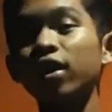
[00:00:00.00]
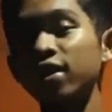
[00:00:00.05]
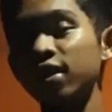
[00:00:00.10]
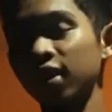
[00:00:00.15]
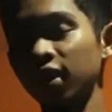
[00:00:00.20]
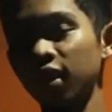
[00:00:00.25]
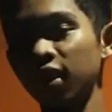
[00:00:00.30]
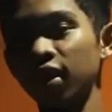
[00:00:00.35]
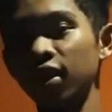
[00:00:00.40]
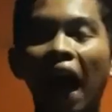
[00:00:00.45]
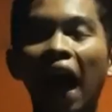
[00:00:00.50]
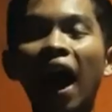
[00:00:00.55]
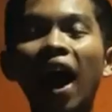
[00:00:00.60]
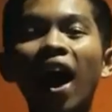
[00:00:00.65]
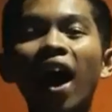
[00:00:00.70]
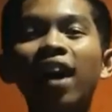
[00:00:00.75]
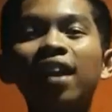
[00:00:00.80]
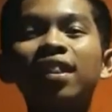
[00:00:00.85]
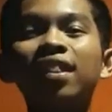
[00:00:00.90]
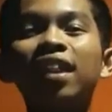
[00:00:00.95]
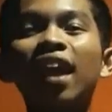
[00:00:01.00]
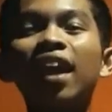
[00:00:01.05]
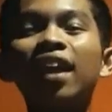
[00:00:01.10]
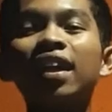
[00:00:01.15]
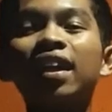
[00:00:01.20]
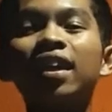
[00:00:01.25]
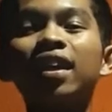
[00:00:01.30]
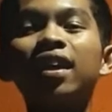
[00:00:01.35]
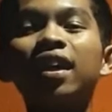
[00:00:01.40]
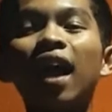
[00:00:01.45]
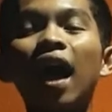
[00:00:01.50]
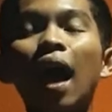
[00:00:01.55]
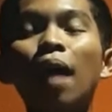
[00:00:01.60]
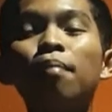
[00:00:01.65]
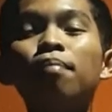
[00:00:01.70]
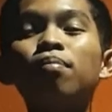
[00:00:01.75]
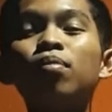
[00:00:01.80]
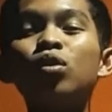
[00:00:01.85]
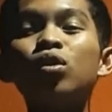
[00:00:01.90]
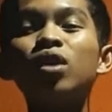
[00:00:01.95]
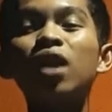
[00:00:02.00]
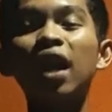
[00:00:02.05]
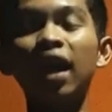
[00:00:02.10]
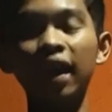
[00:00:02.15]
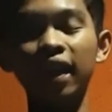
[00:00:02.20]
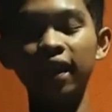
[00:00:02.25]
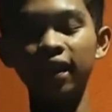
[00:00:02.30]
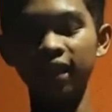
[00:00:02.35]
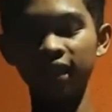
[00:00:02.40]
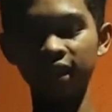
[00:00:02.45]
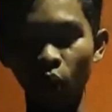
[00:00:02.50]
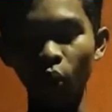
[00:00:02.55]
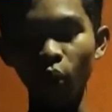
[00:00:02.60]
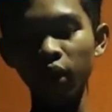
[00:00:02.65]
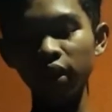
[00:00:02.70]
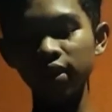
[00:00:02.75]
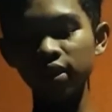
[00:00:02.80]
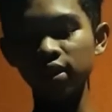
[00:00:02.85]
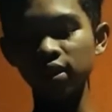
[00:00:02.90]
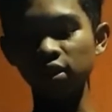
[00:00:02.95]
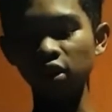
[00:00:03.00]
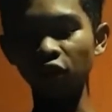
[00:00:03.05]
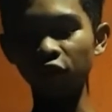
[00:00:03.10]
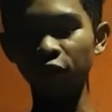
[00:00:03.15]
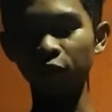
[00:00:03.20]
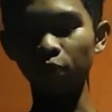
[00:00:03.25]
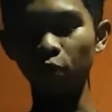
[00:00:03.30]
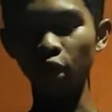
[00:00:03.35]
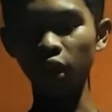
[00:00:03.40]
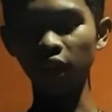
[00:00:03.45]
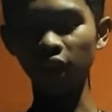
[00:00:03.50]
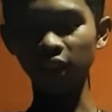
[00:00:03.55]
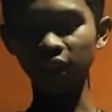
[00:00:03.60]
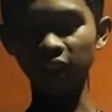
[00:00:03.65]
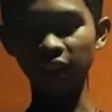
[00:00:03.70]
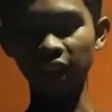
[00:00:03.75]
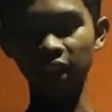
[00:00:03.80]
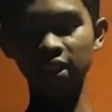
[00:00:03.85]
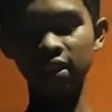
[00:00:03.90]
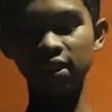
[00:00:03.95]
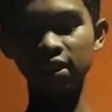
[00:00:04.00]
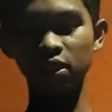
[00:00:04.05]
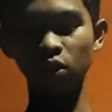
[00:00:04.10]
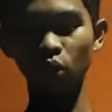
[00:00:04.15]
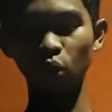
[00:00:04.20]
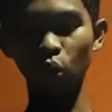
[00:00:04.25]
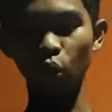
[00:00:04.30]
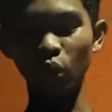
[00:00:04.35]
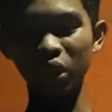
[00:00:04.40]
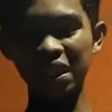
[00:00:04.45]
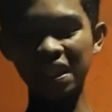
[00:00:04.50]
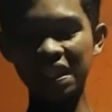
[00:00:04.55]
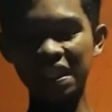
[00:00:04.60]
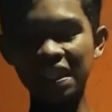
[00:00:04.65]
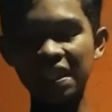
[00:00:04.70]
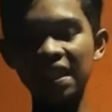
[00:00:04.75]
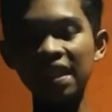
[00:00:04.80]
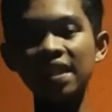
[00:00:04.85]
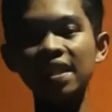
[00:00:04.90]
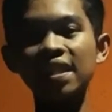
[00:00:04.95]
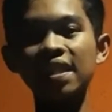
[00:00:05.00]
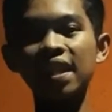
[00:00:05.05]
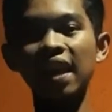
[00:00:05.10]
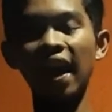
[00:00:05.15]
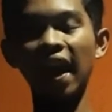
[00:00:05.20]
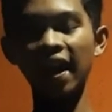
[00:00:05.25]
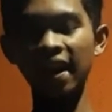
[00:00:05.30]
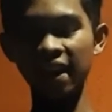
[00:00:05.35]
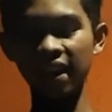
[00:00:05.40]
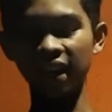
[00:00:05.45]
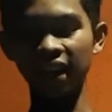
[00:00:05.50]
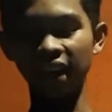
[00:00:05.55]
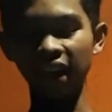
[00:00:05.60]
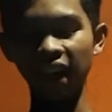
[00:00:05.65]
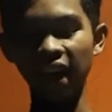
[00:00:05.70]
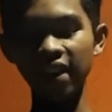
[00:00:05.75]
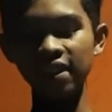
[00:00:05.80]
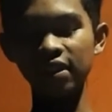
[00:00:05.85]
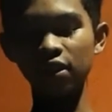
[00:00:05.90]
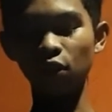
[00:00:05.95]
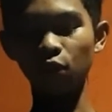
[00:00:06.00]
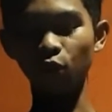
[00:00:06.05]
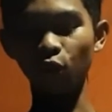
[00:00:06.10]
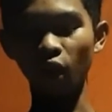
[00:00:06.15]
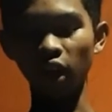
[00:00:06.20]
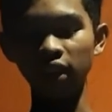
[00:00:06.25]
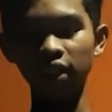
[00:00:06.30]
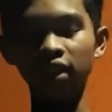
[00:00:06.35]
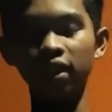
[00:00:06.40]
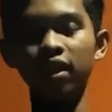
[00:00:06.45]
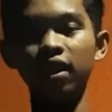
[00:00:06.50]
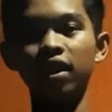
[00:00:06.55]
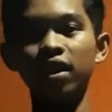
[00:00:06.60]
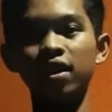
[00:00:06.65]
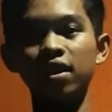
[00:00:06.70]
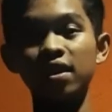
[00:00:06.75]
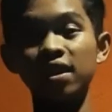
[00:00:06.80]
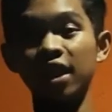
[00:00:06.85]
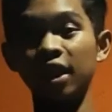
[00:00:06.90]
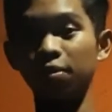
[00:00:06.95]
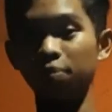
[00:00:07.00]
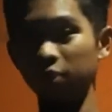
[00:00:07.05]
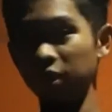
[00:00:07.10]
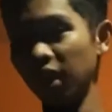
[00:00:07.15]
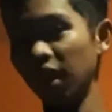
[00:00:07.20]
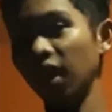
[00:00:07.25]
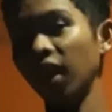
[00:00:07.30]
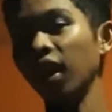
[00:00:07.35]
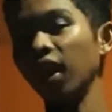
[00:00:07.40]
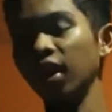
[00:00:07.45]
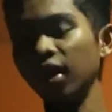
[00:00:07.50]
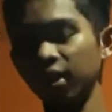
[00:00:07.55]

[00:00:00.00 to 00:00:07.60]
sir?" "I'd like a hamburger with soft-boiled eggs with cheese and a glass of water," said Pierre.